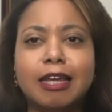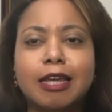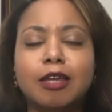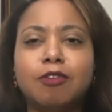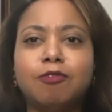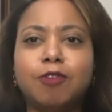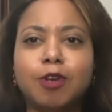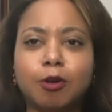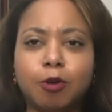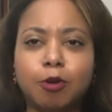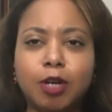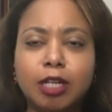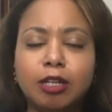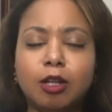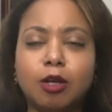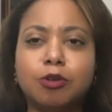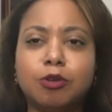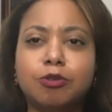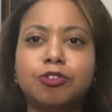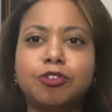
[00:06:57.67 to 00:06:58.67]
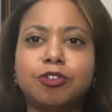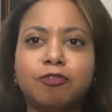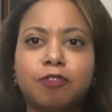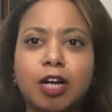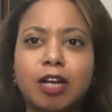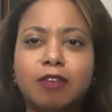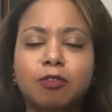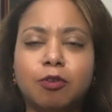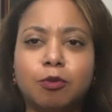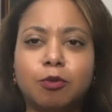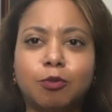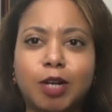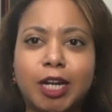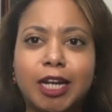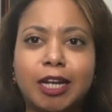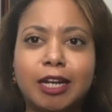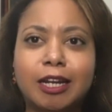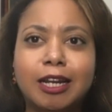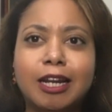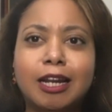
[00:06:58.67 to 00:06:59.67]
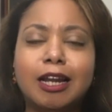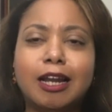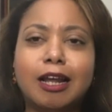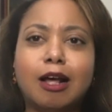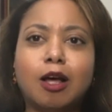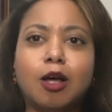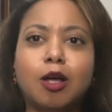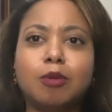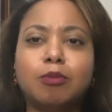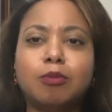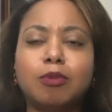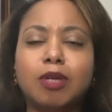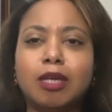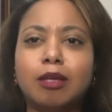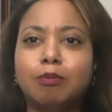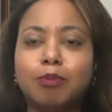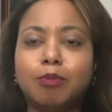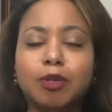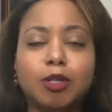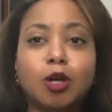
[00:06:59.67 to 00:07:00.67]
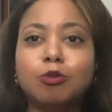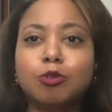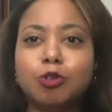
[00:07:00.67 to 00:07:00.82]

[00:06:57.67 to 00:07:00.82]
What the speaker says: a very low survival rate, below